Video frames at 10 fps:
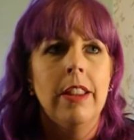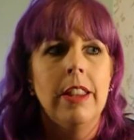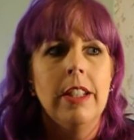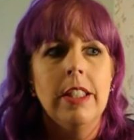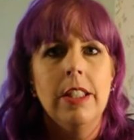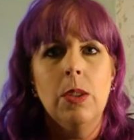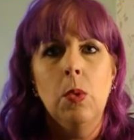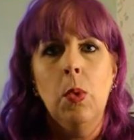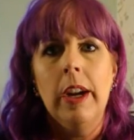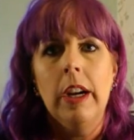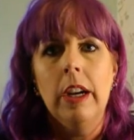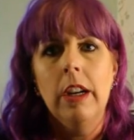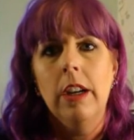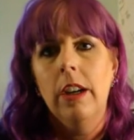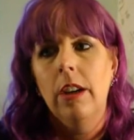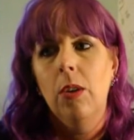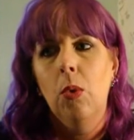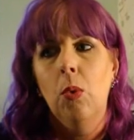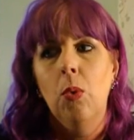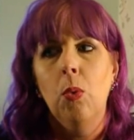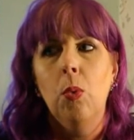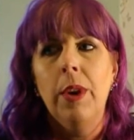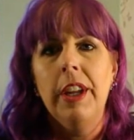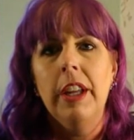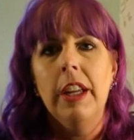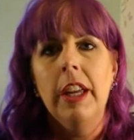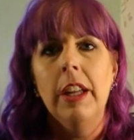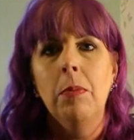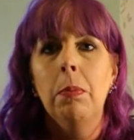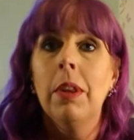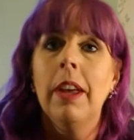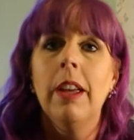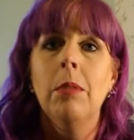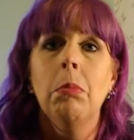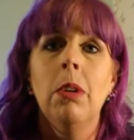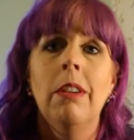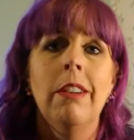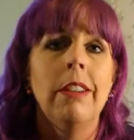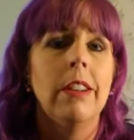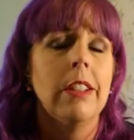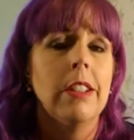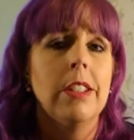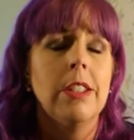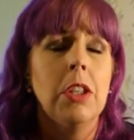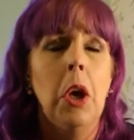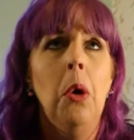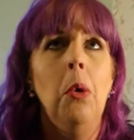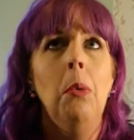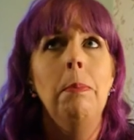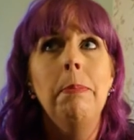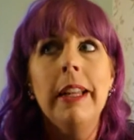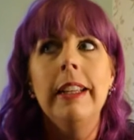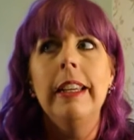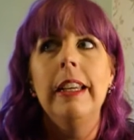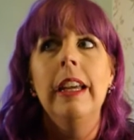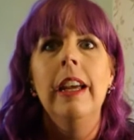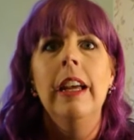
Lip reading: This is where we can blame so many